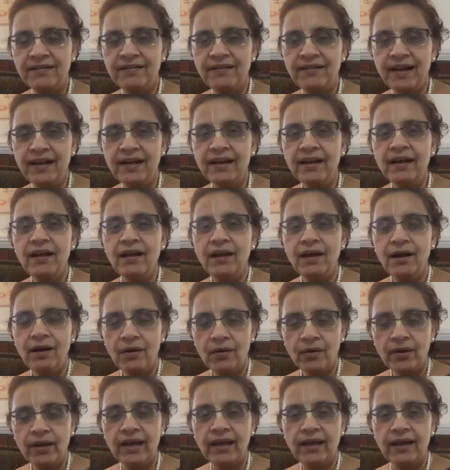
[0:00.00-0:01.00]
right?
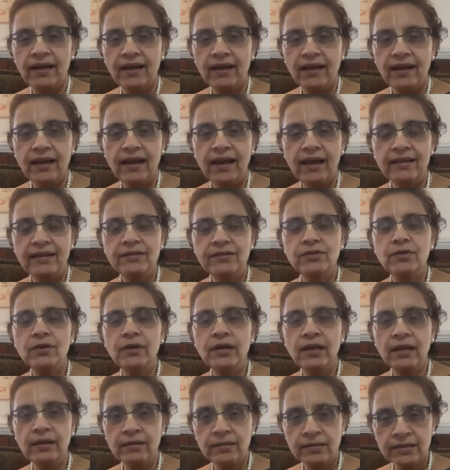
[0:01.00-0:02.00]
Okay. And so
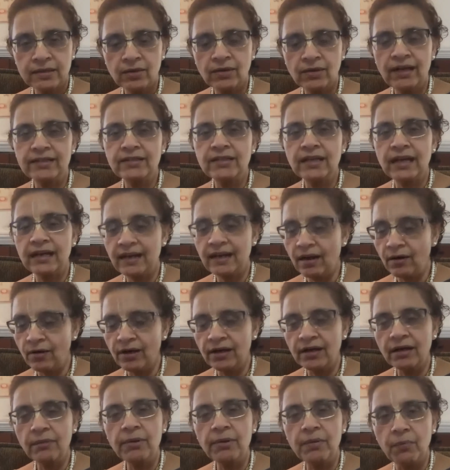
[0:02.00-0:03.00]
let's get down a
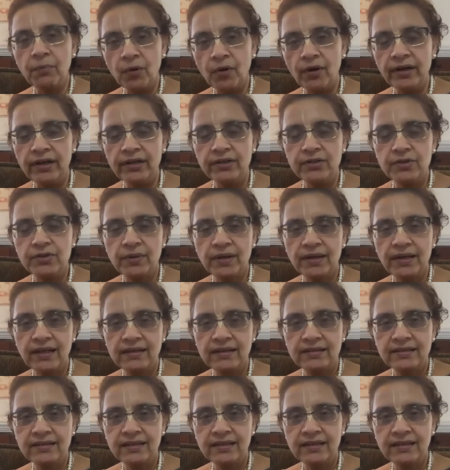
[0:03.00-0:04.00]
little bit more into it
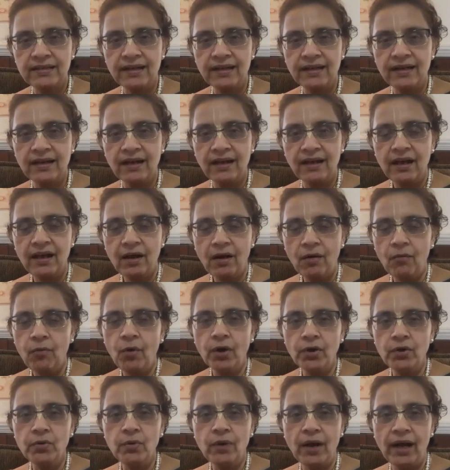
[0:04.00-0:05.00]
and see that,
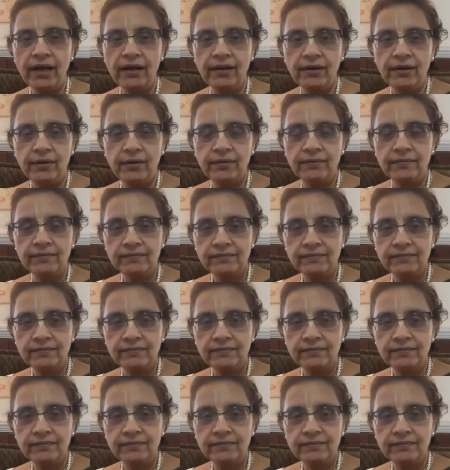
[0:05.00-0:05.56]
what do I know?